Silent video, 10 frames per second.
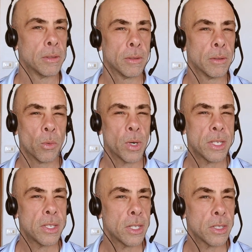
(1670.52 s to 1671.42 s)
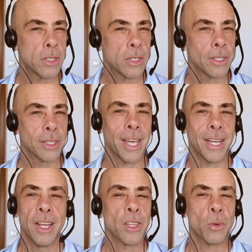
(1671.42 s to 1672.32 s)
What is this? Like,
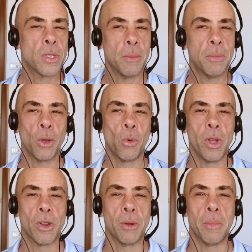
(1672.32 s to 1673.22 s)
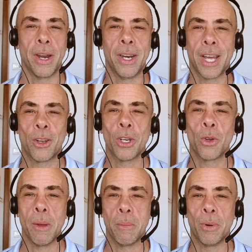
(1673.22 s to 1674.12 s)
there was something weird about it, and I couldn't
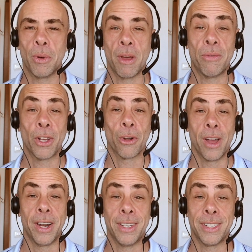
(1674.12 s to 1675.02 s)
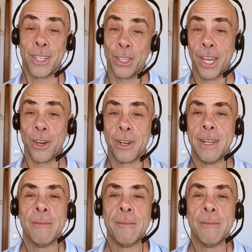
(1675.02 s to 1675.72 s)
quite put my finger on it until later.